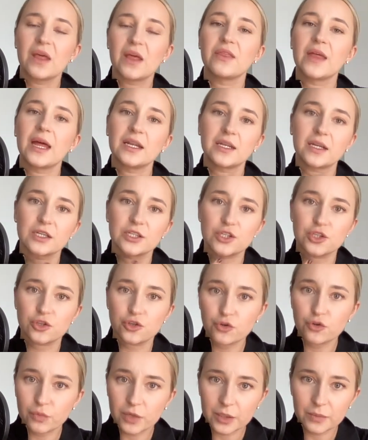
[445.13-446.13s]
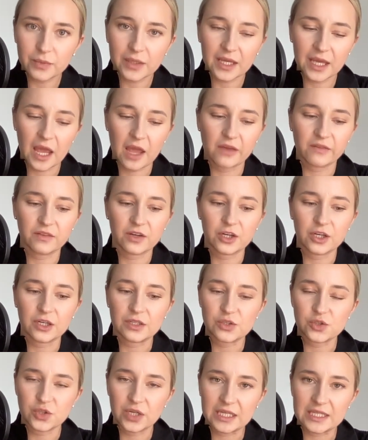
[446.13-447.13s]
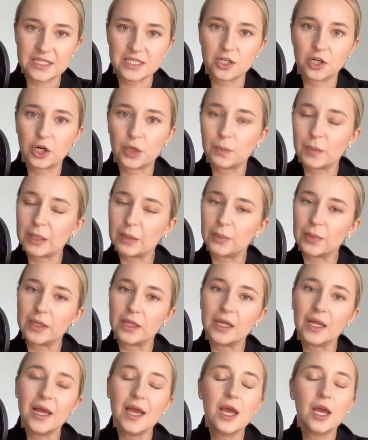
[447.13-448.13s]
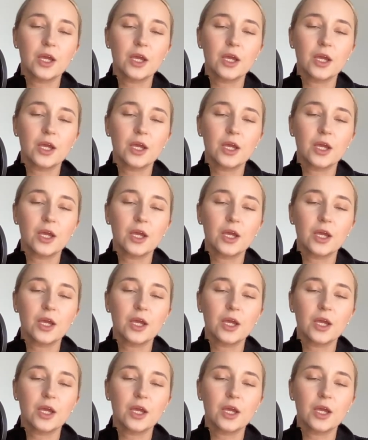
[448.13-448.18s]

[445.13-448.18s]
Then consumer behavior and trends. Are people,